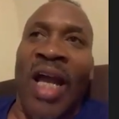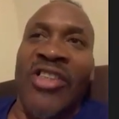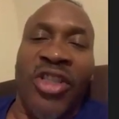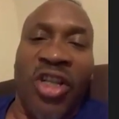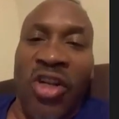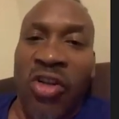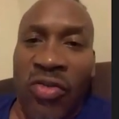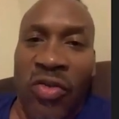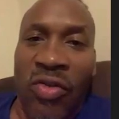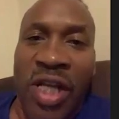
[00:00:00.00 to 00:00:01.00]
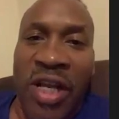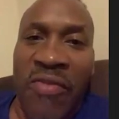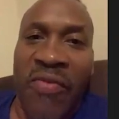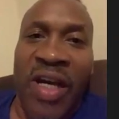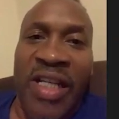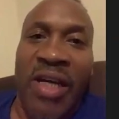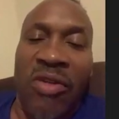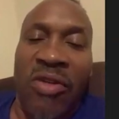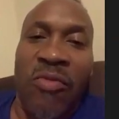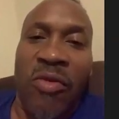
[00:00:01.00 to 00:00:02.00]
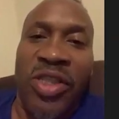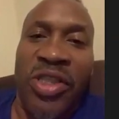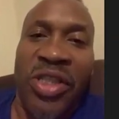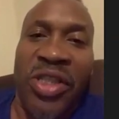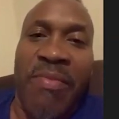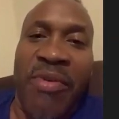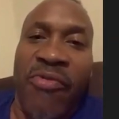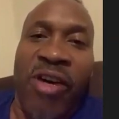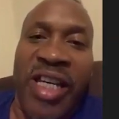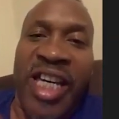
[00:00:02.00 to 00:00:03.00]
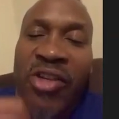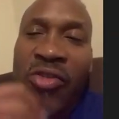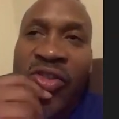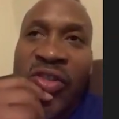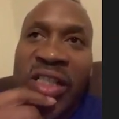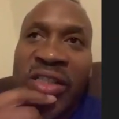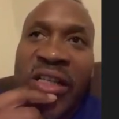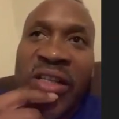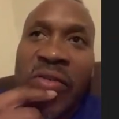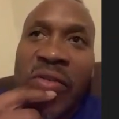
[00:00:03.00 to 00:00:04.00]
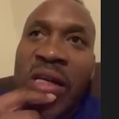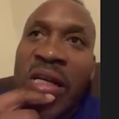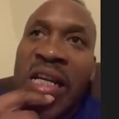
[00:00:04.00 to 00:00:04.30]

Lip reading: I should have looked on there and find out what was his name before I got on so I could tell you.